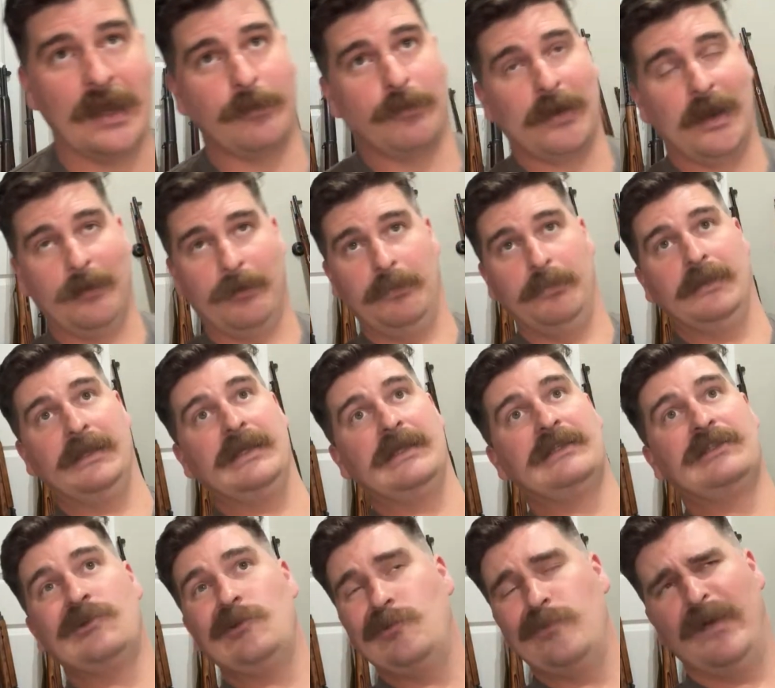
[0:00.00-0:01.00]
probably
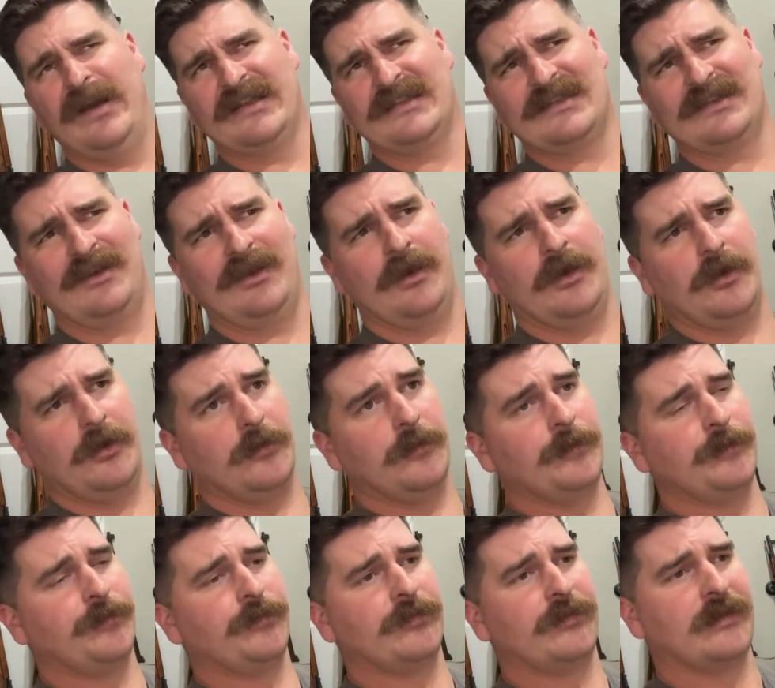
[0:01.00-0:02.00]
2 months ago,
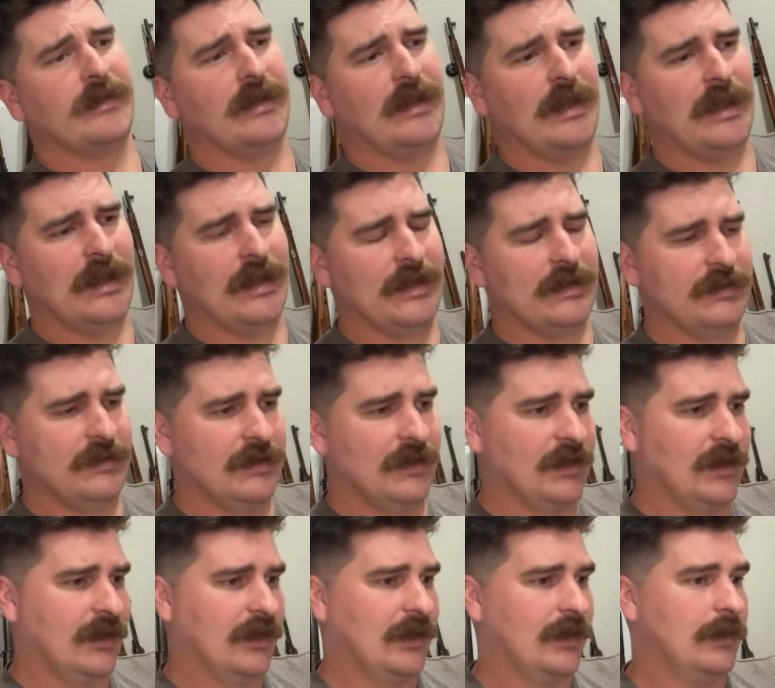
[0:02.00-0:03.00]
and
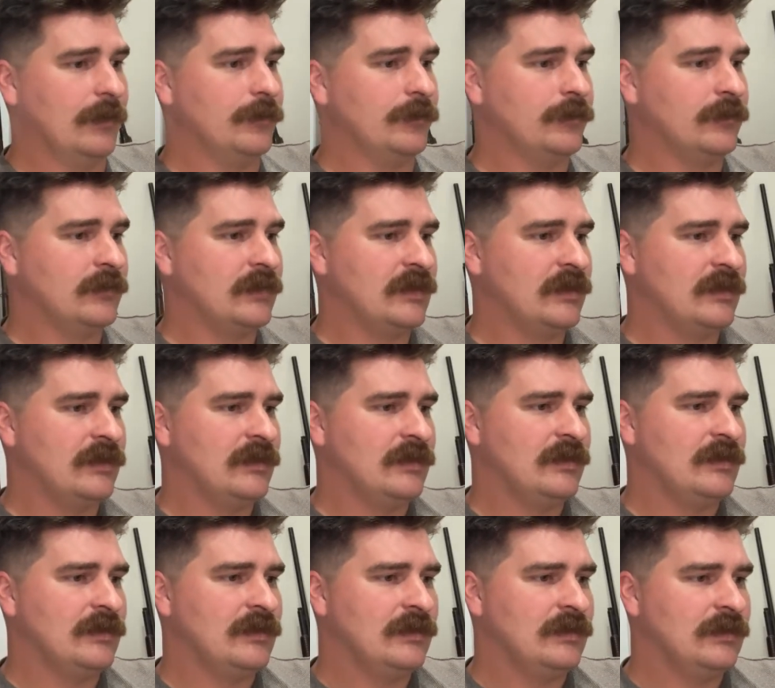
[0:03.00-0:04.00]

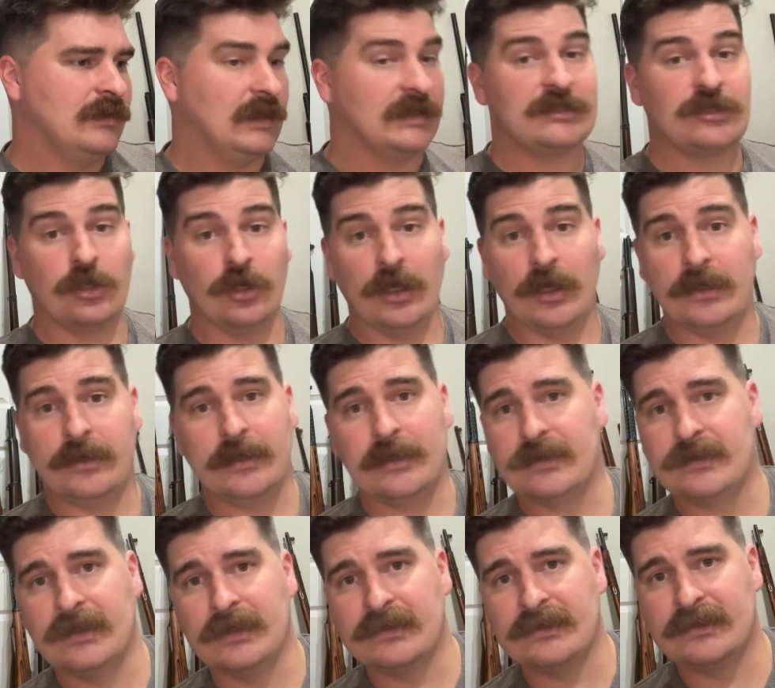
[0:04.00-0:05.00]
it's
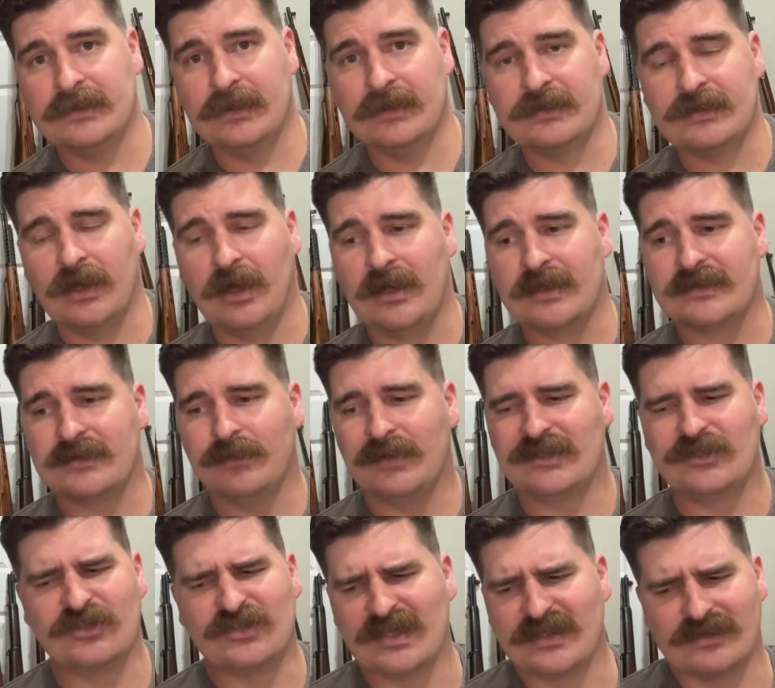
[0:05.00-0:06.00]
good. It's awesome. It
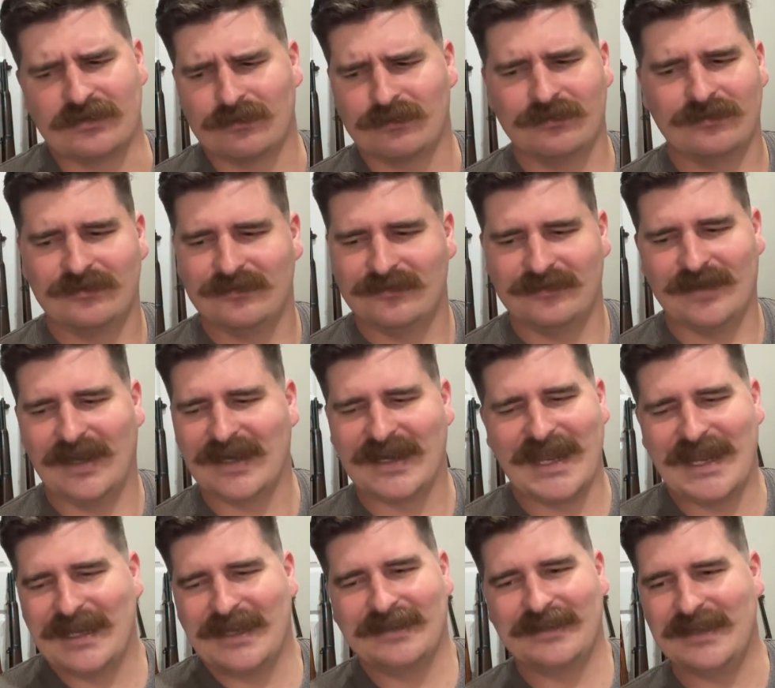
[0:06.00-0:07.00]
just doesn't. I
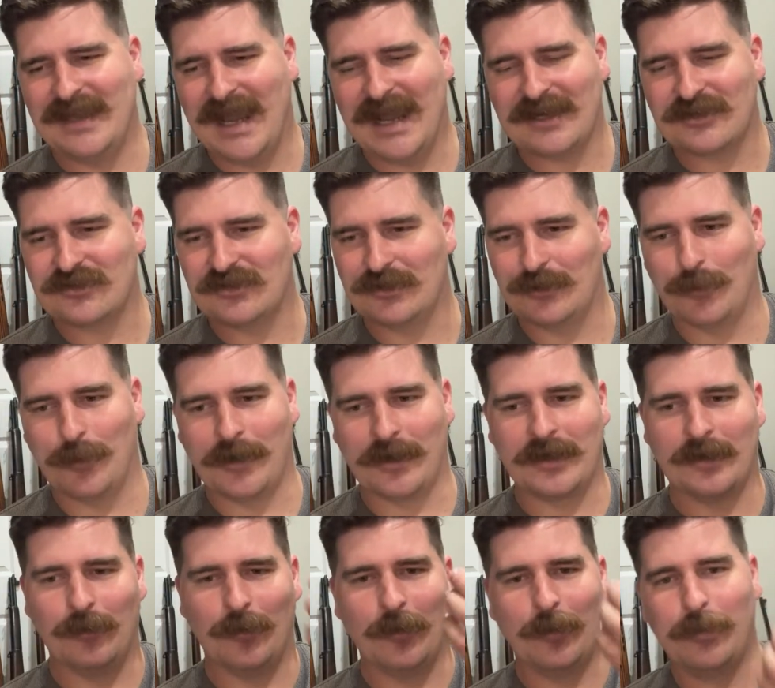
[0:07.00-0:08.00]
can't get the action to
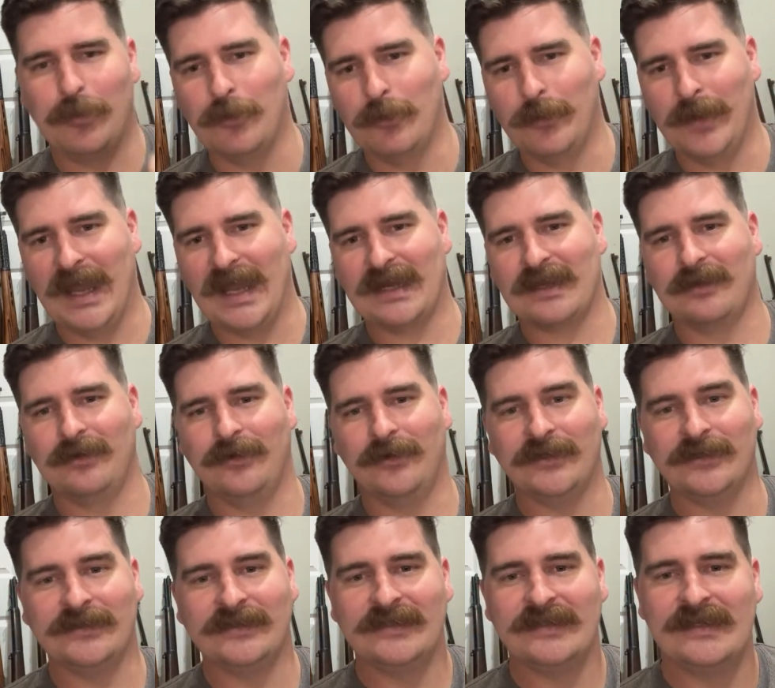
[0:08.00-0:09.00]
work. It won't pull back at
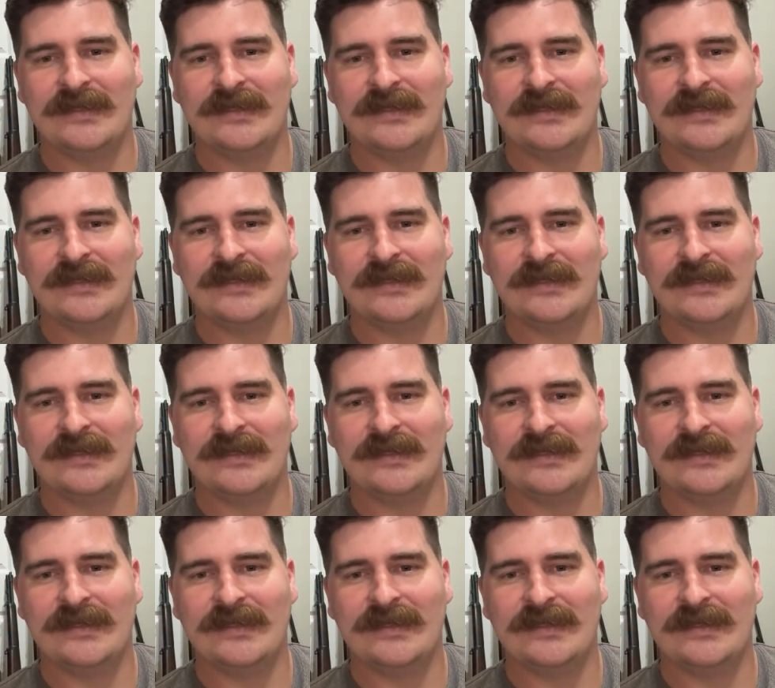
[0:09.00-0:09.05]
all.